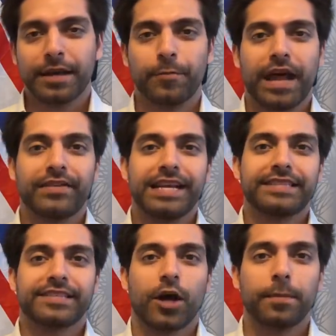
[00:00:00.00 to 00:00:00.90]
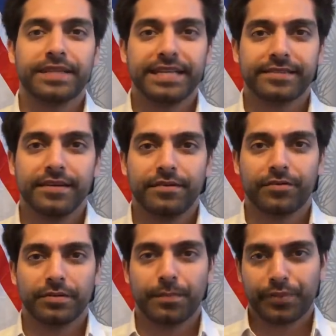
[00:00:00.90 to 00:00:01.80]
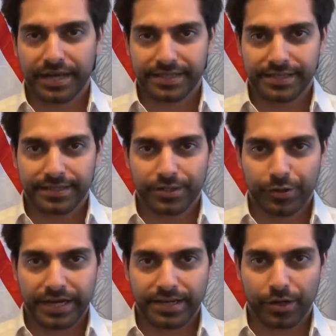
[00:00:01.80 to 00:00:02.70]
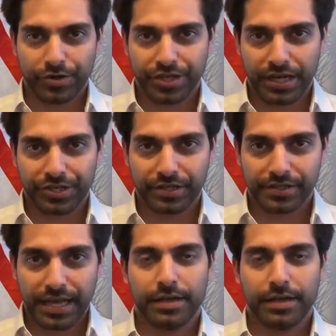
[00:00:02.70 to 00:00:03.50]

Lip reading: and we have a latest update from the Brexit trade negotiations.